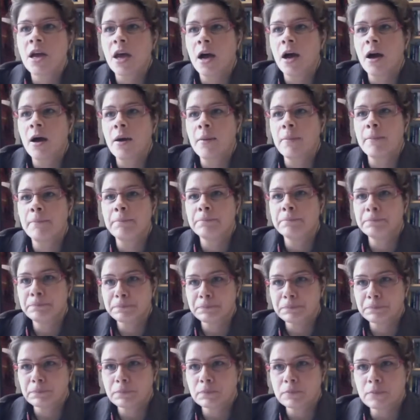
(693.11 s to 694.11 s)
And
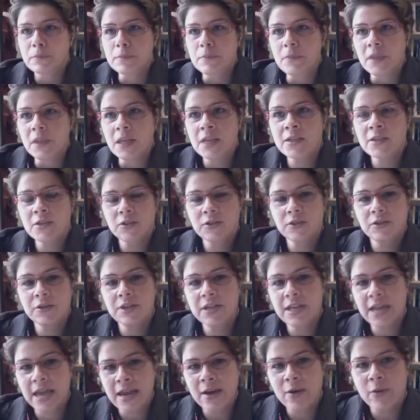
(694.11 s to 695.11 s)
so they're
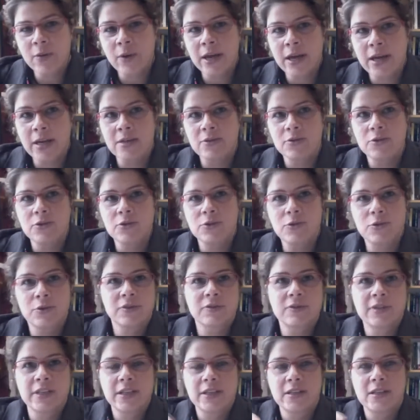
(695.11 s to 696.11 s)
gateways, or sort
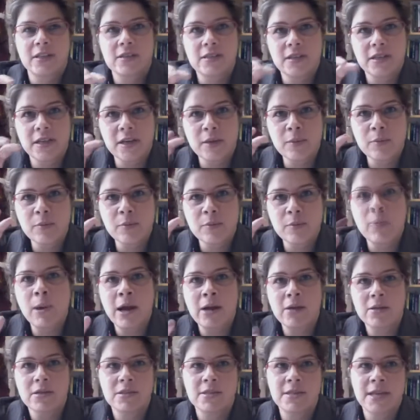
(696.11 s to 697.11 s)
of like these
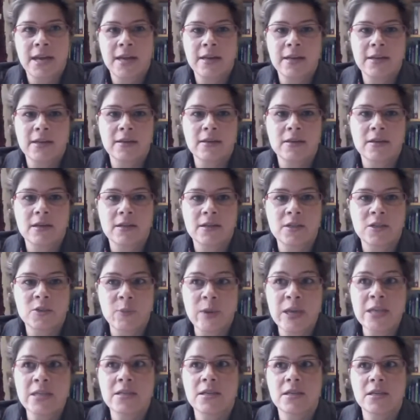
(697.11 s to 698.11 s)
immobile, static
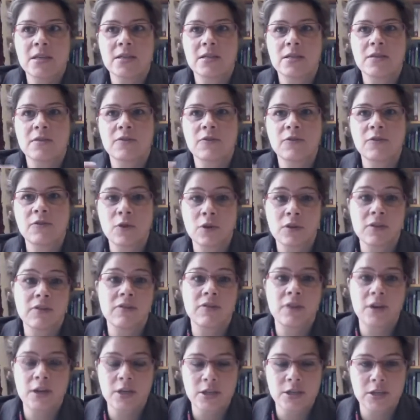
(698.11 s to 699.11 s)
spaces for the
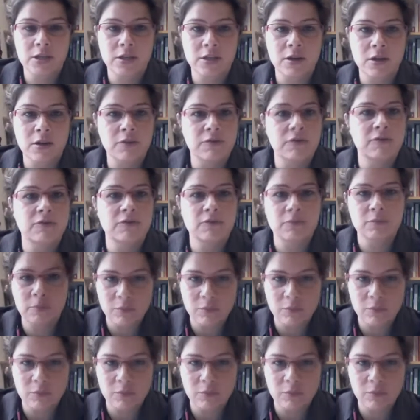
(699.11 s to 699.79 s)
function of